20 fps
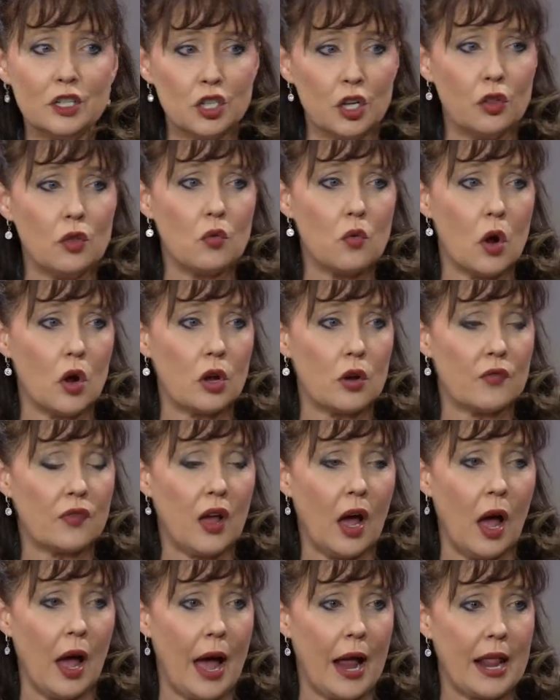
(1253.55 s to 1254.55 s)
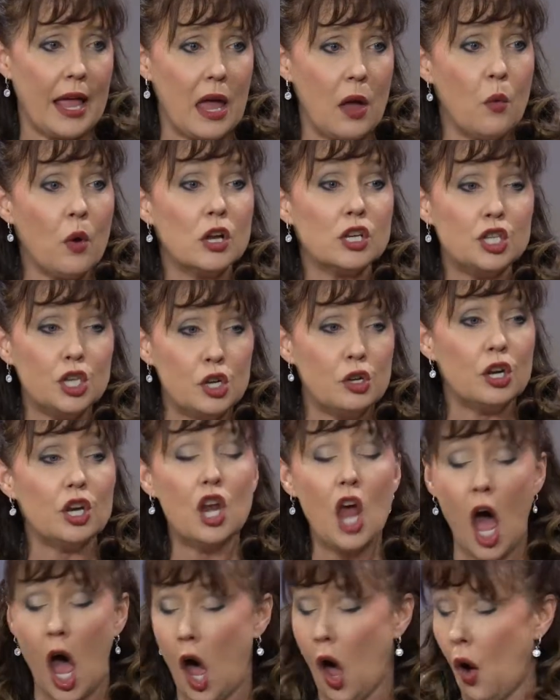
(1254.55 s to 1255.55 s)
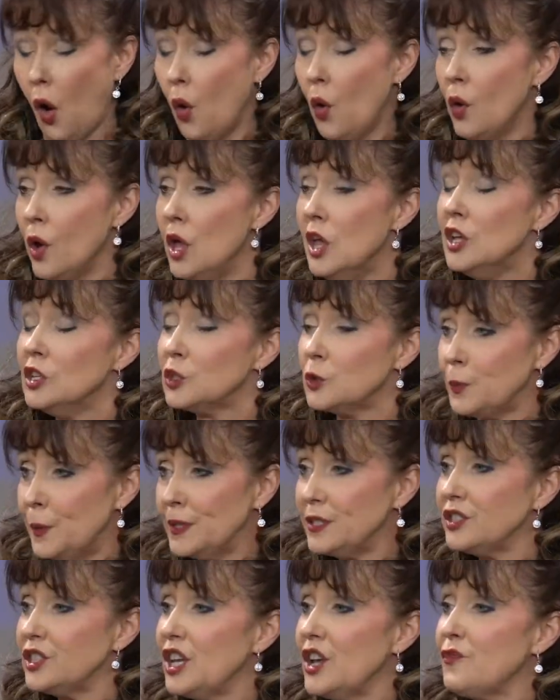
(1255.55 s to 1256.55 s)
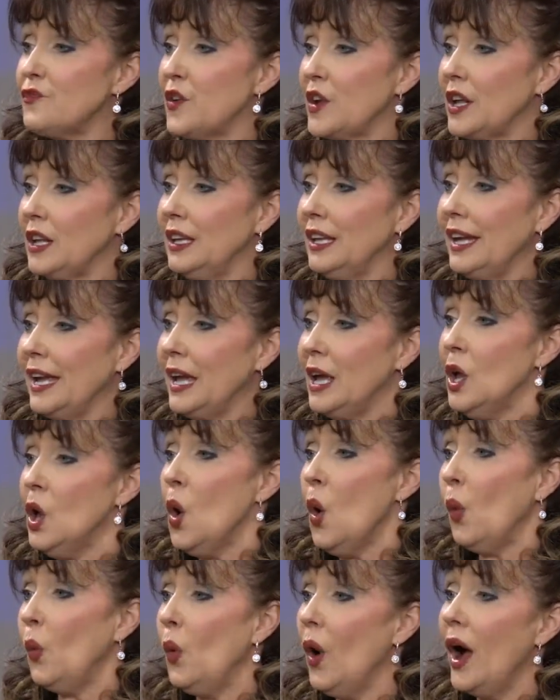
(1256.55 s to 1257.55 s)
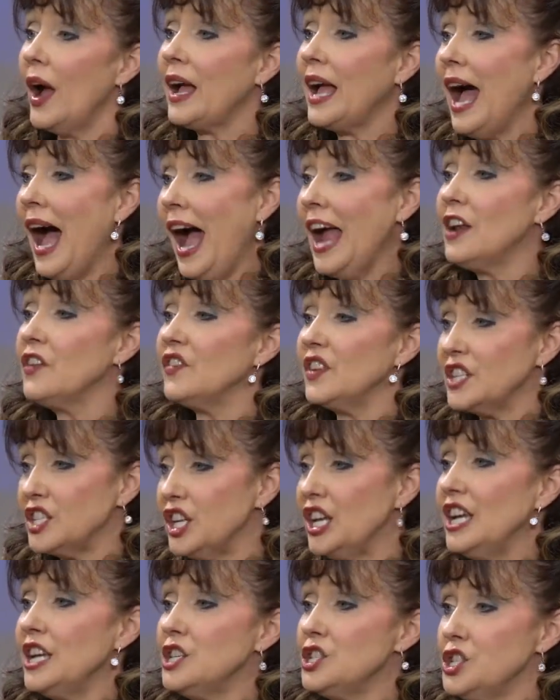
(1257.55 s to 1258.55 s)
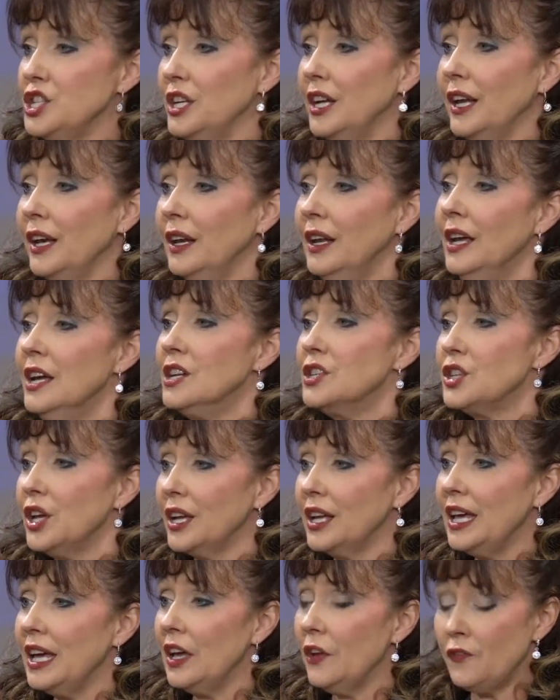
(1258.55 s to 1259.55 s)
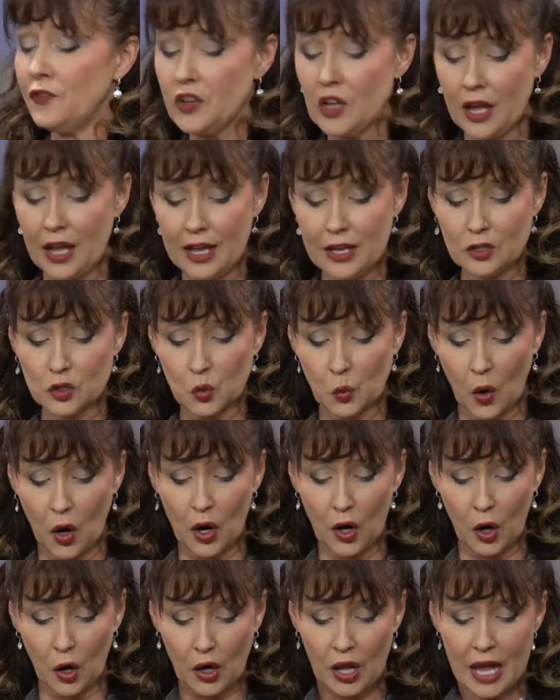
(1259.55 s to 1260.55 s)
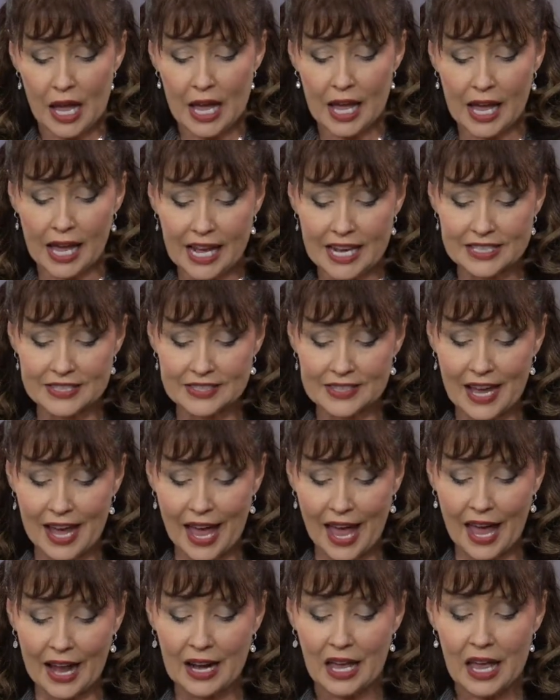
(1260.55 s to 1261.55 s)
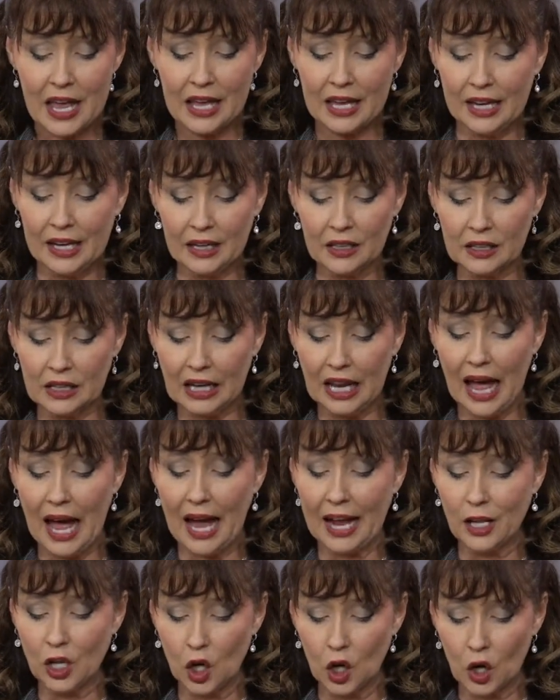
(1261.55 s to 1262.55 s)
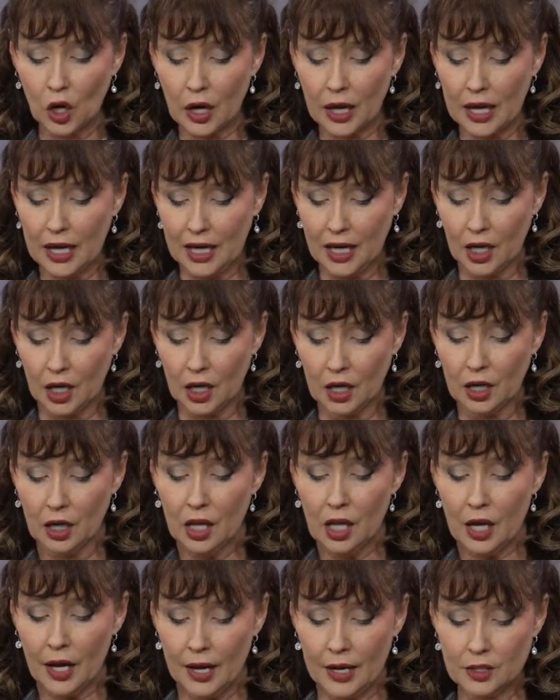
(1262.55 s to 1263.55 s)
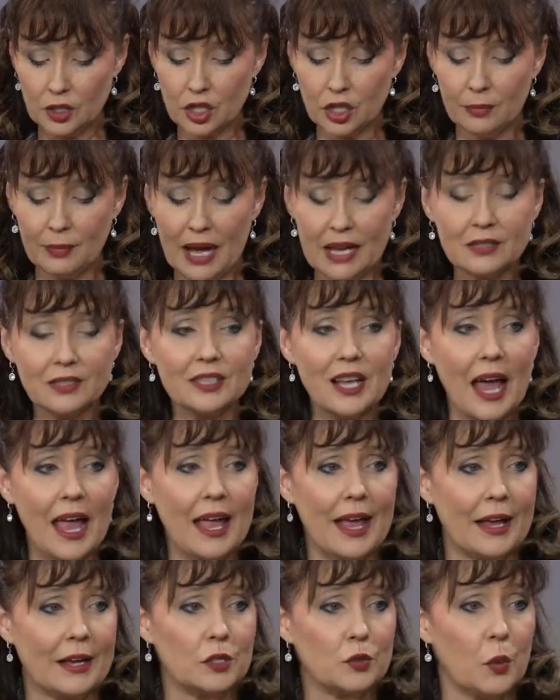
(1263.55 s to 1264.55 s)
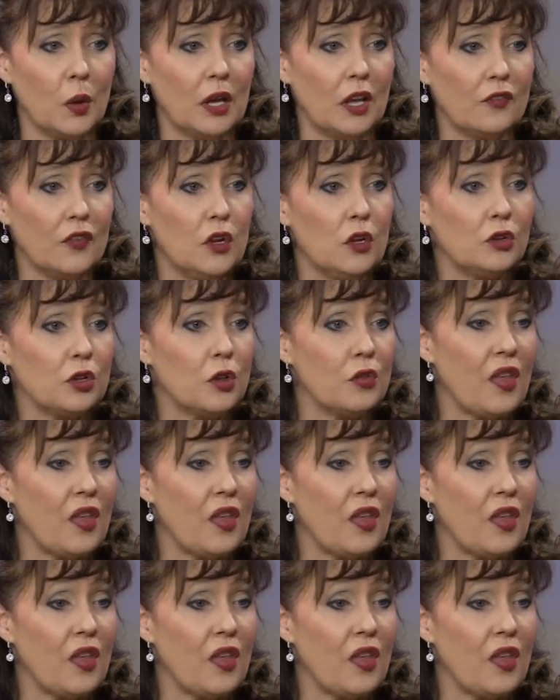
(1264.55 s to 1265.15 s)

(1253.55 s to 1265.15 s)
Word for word: to the Word of God? He wants you to know specifically what kind of attention to give to his word, he said, Incline your ear unto my sayings. Well, if you do